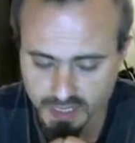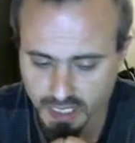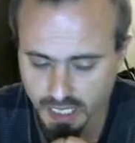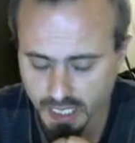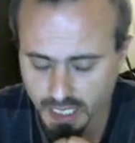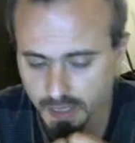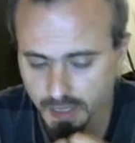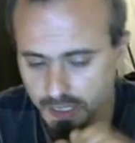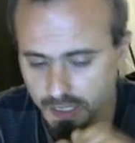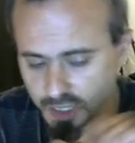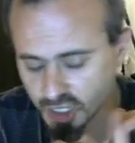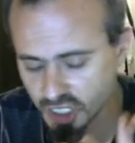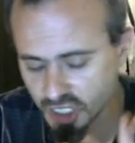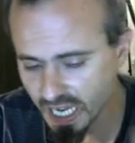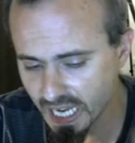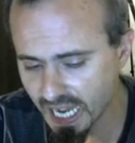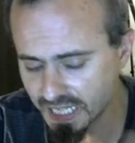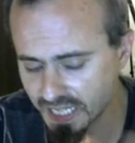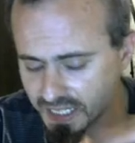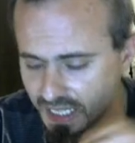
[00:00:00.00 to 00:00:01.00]
say
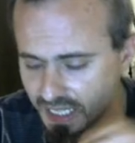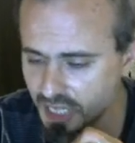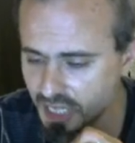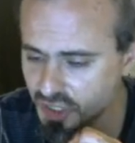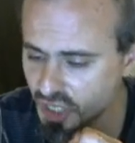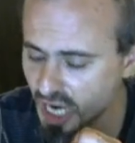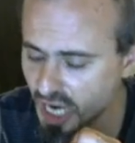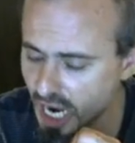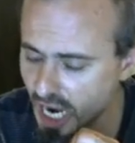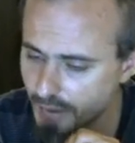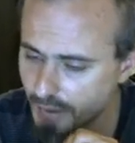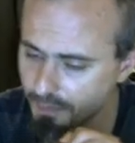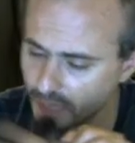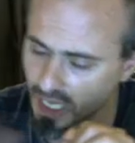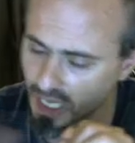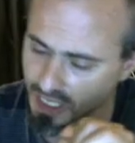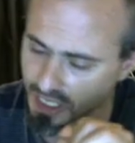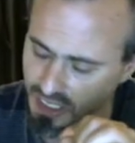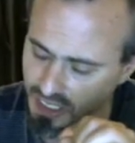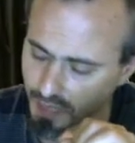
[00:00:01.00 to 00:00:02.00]
she cast a
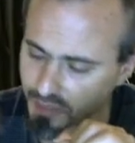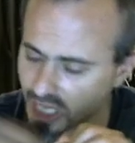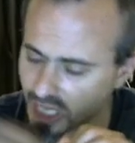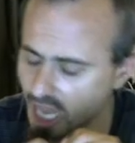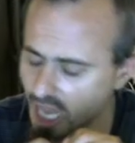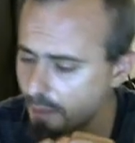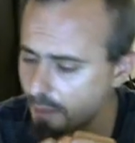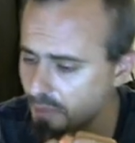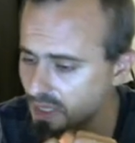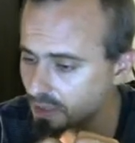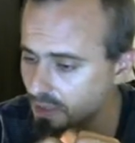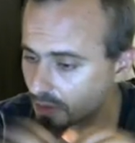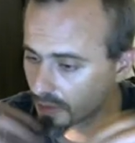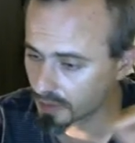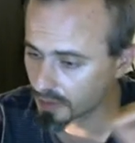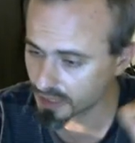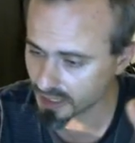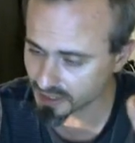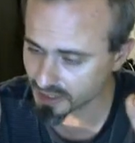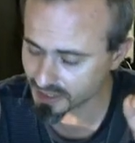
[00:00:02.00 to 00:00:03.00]
charm and something happened.
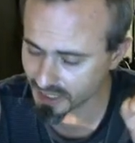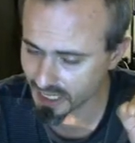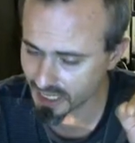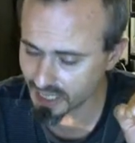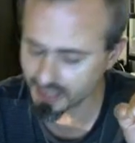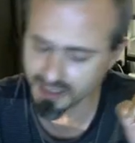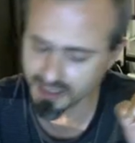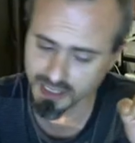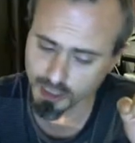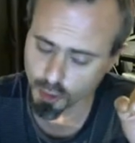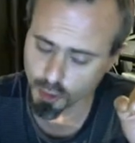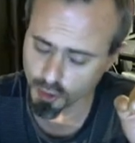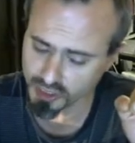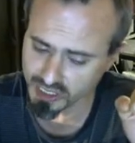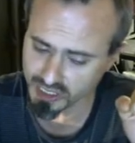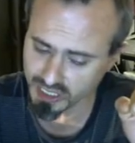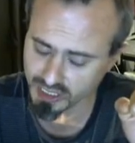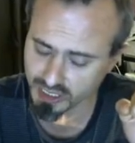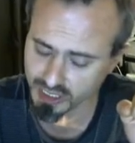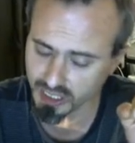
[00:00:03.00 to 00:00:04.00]
There is a
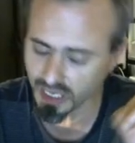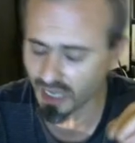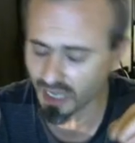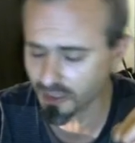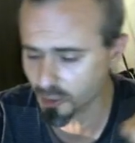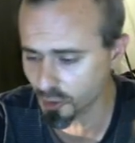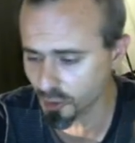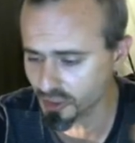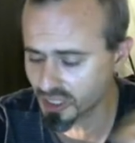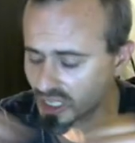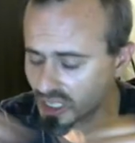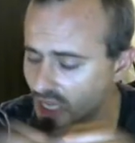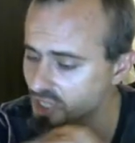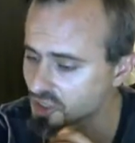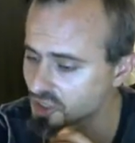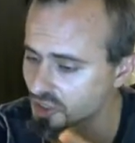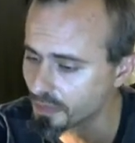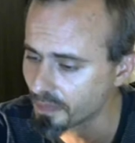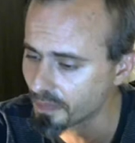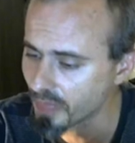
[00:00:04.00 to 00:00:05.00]
synchronicity,
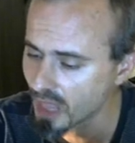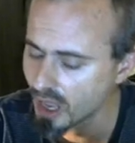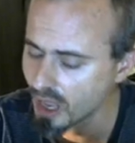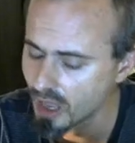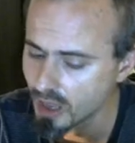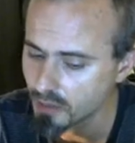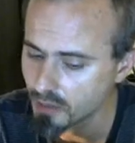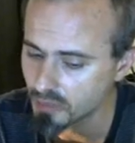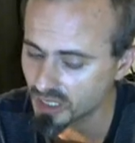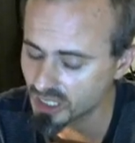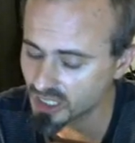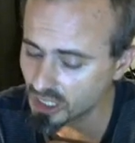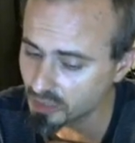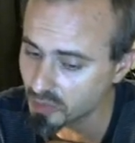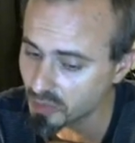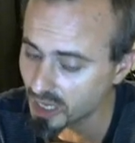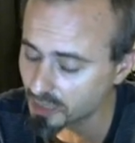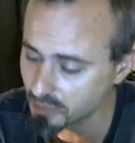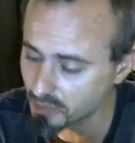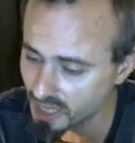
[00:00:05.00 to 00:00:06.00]
association, but
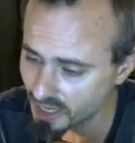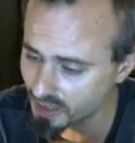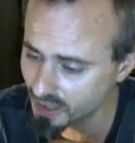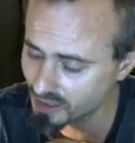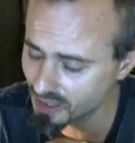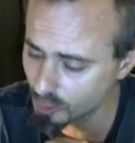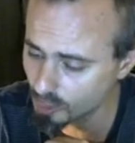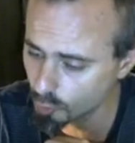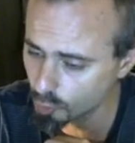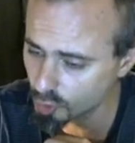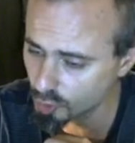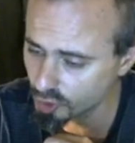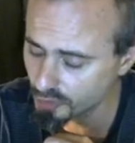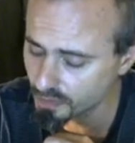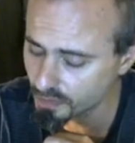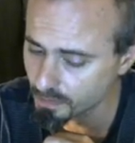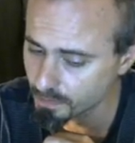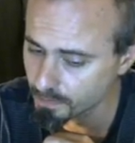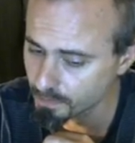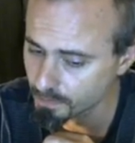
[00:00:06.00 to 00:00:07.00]
it might be her
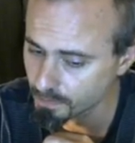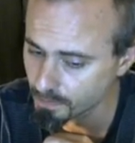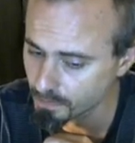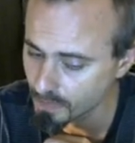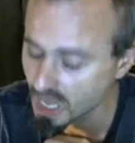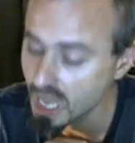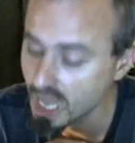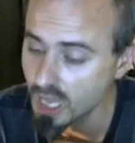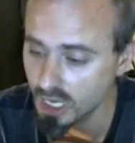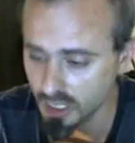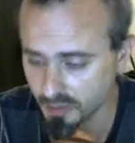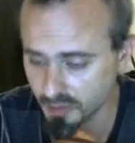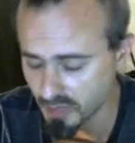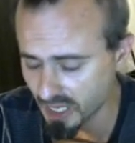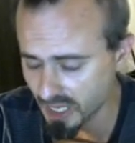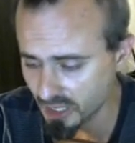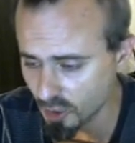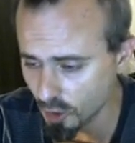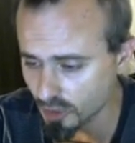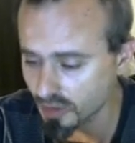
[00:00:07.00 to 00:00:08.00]
delusion. It
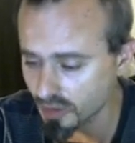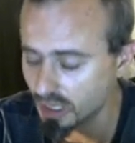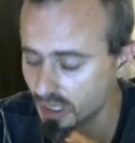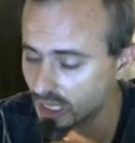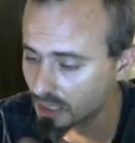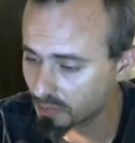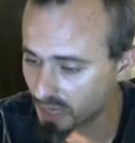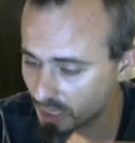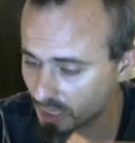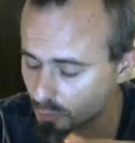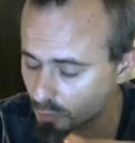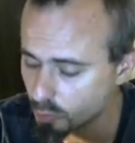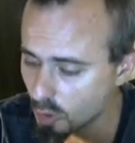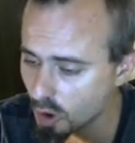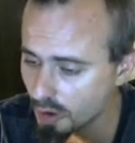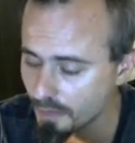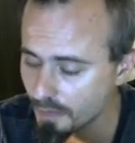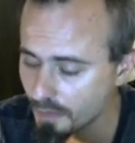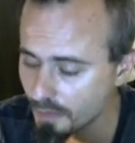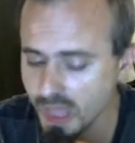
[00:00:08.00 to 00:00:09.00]
might not, it might
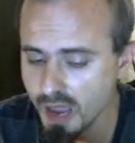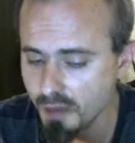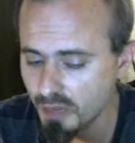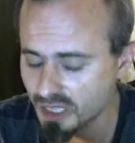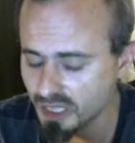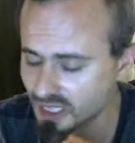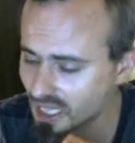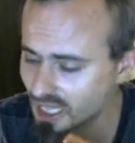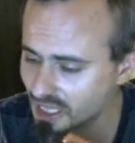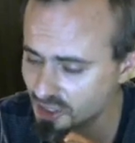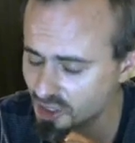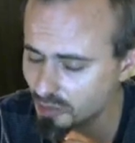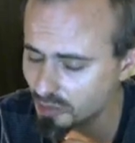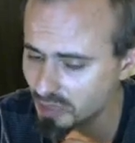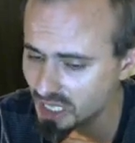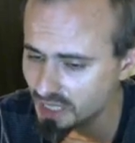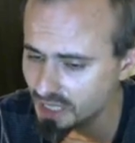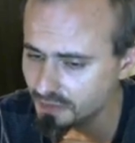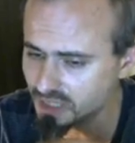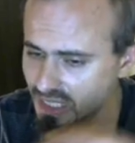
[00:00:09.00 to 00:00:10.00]
work. But then
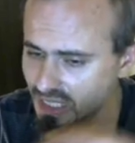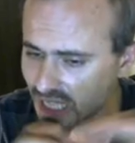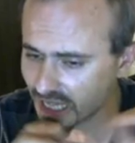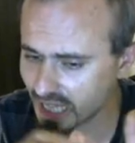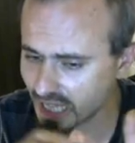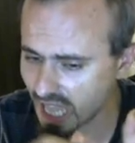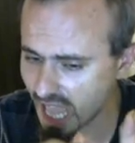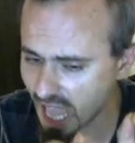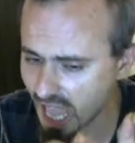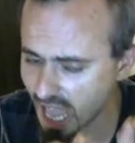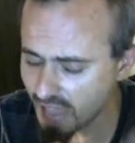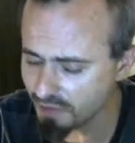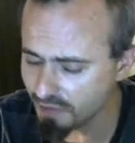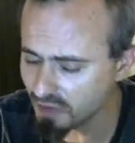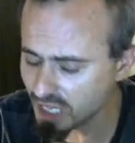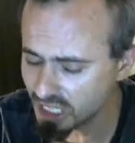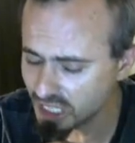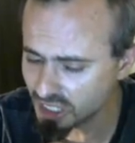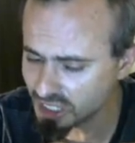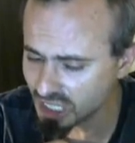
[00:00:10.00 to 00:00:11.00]
she believes that
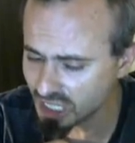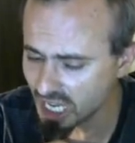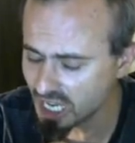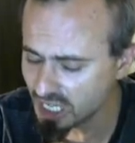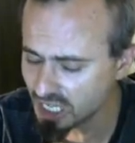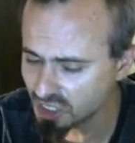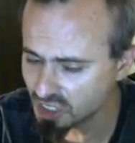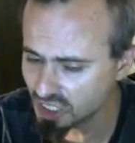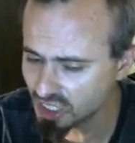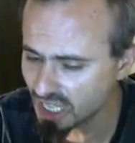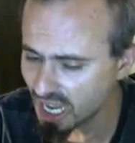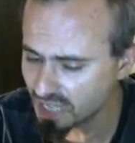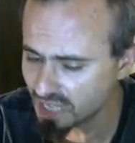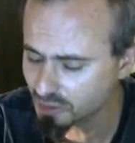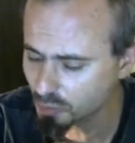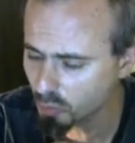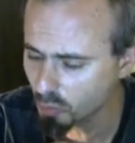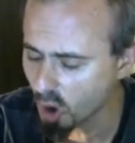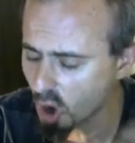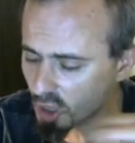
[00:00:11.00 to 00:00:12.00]
everything she
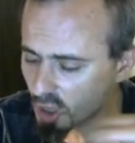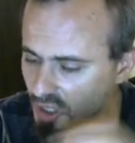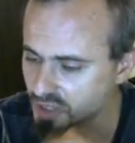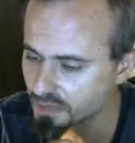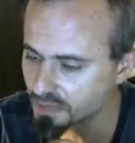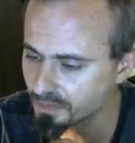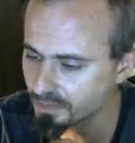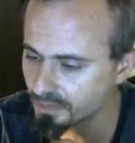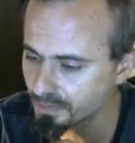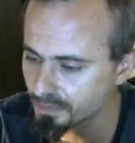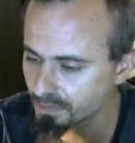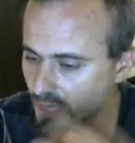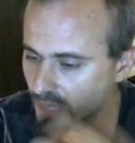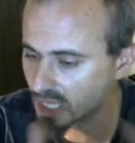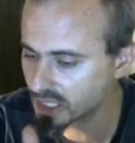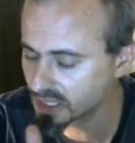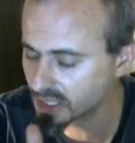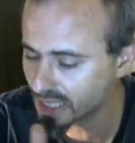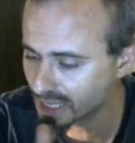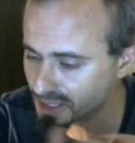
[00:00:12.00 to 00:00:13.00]
does works,
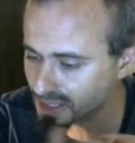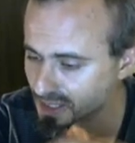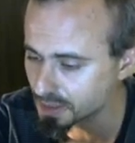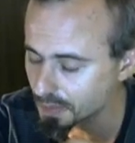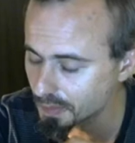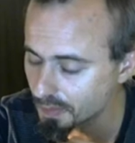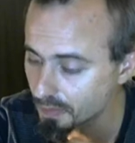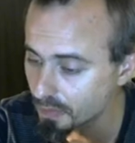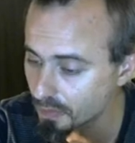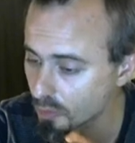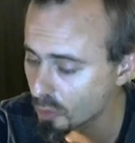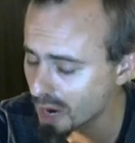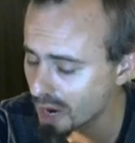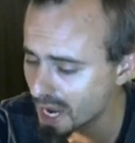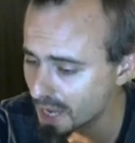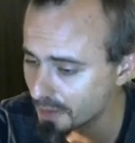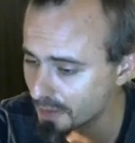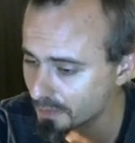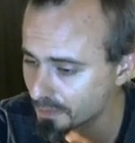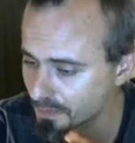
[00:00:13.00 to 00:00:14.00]
and it doesn't.
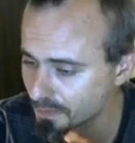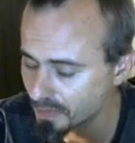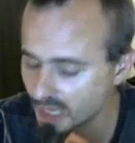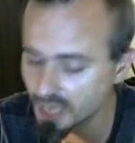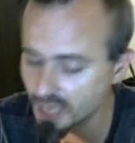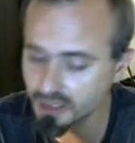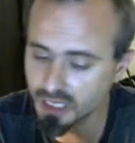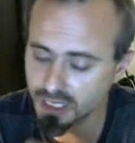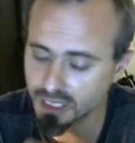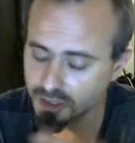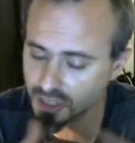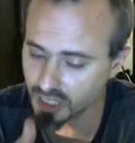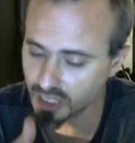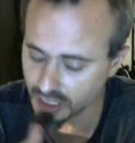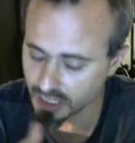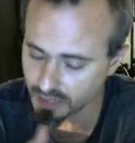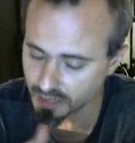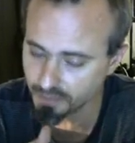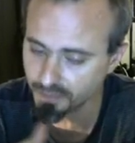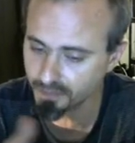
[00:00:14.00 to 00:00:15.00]
Why? And then she
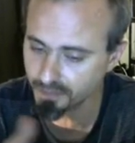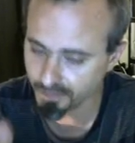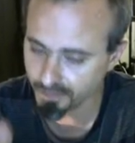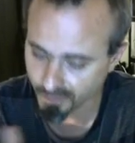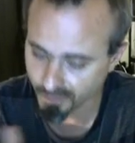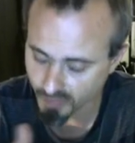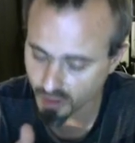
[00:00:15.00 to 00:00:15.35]
gets